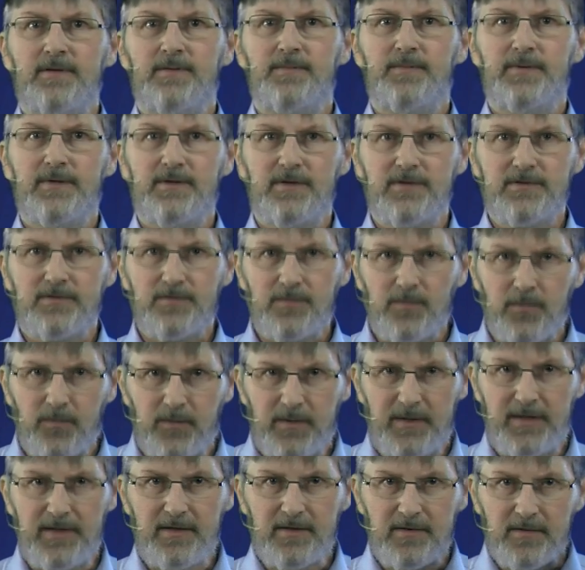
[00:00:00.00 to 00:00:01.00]
because
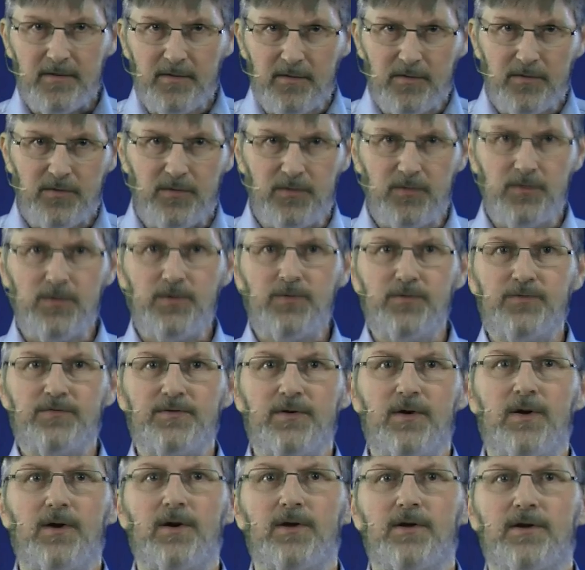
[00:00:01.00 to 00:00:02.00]
we use
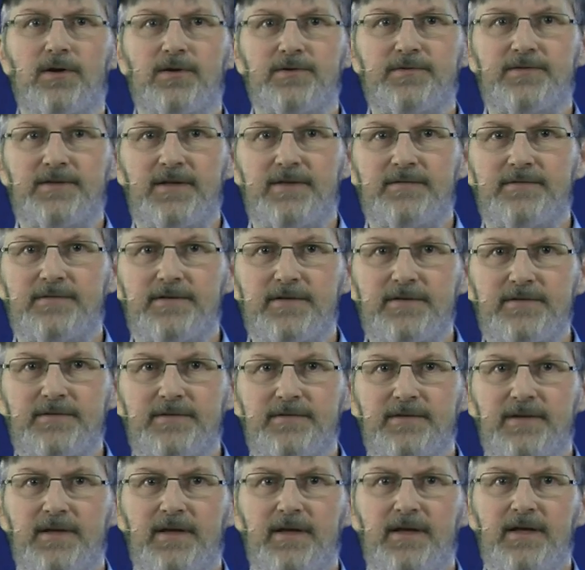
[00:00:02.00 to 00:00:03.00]
all our
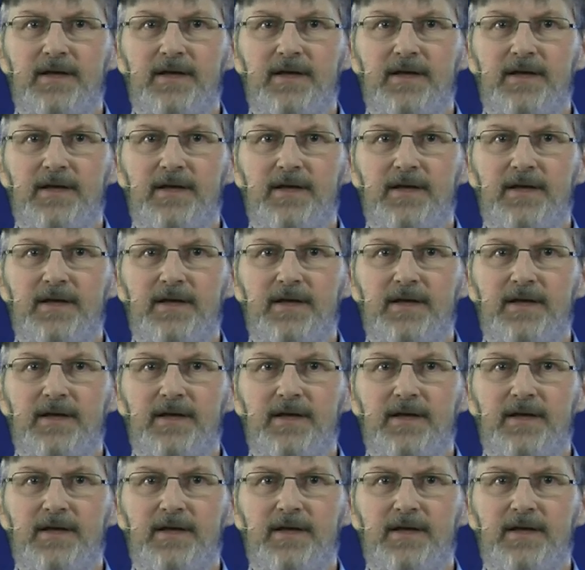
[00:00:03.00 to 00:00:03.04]
senses,